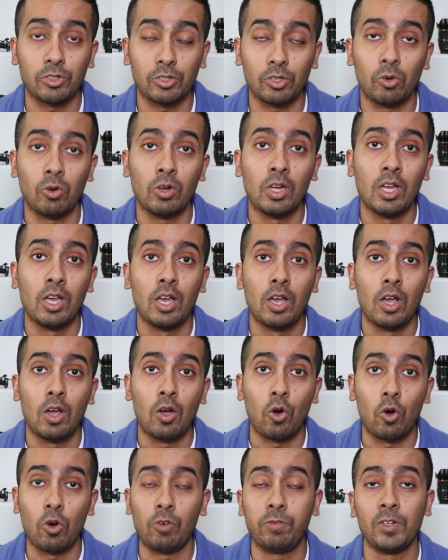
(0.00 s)
So
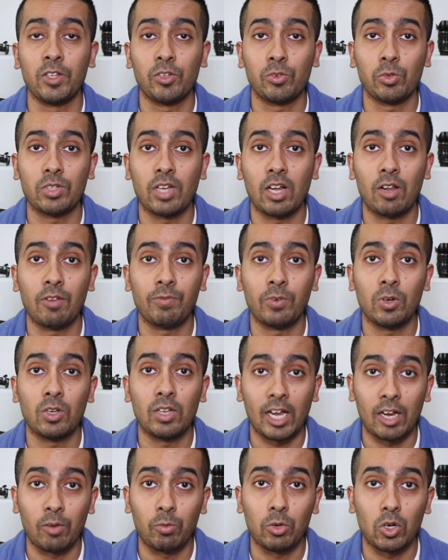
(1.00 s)
Hopefully this was helpful.
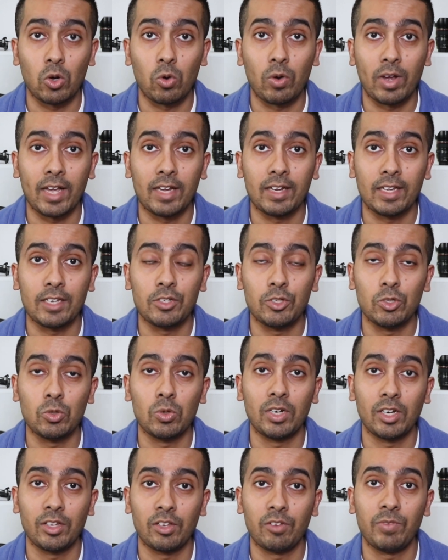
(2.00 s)
I will go ahead and do
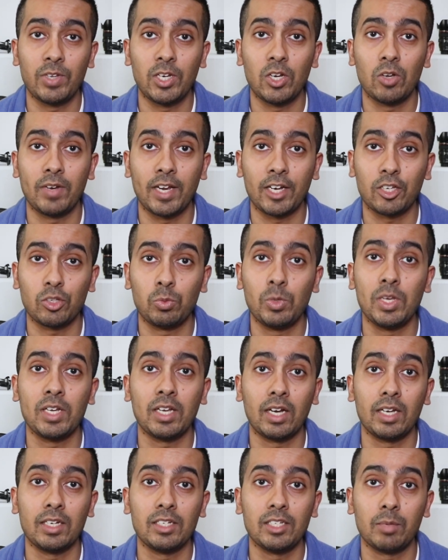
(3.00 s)
another video next week
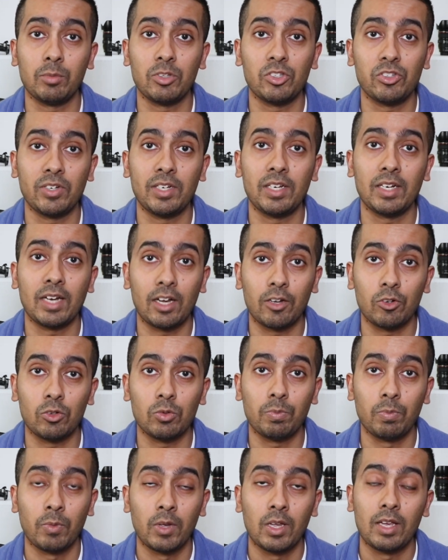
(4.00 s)
on demonstrating how
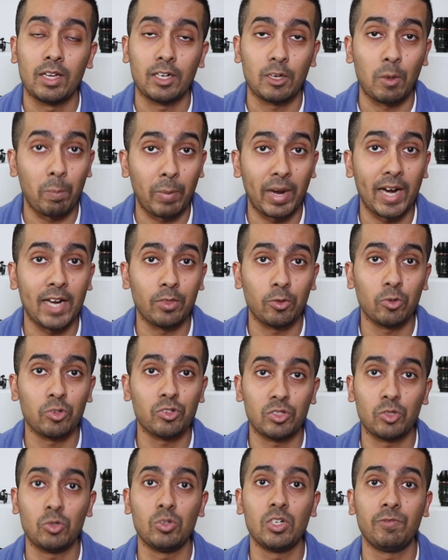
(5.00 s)
to combine those
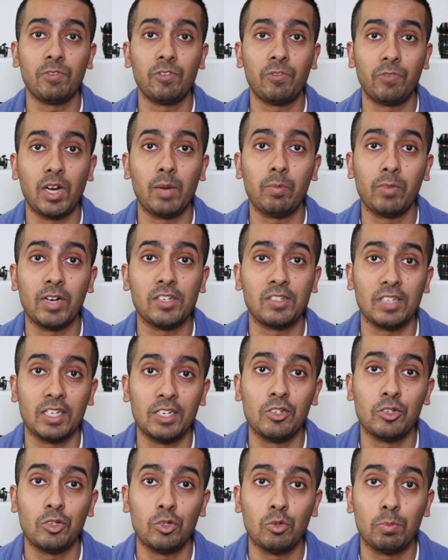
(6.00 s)
two different frame rates
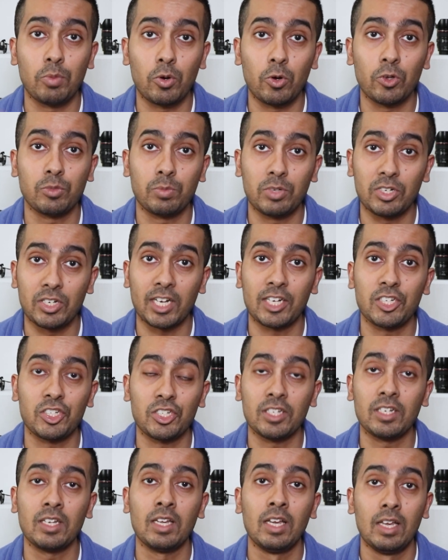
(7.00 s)
into
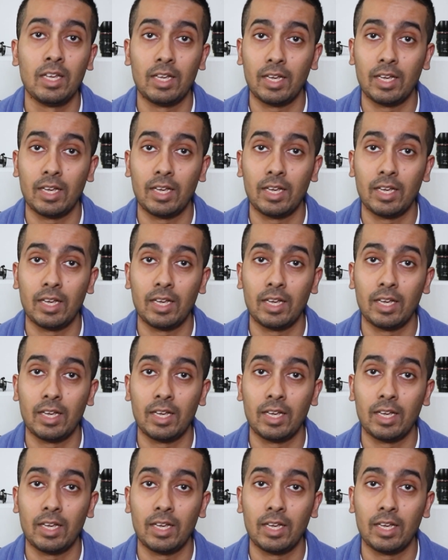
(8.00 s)
post-production.